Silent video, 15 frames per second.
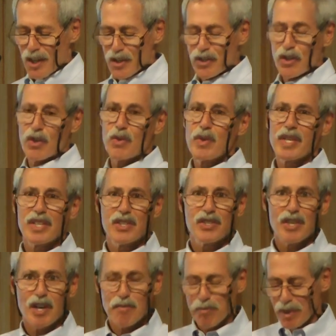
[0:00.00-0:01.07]
So we can
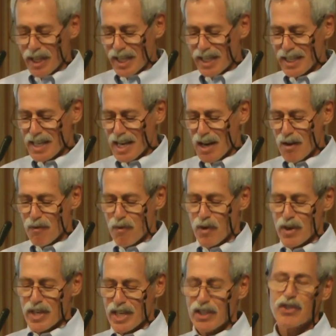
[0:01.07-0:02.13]
start planning now
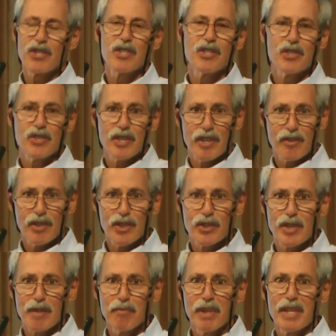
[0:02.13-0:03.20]
for next year's General
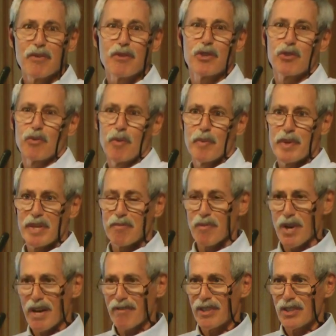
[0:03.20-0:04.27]
Assembly, which will be in
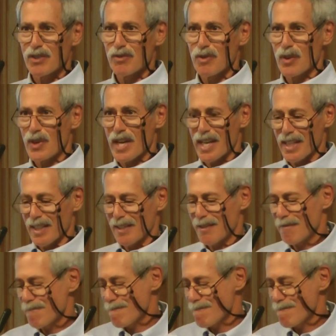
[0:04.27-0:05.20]
Providence, Rhode Island.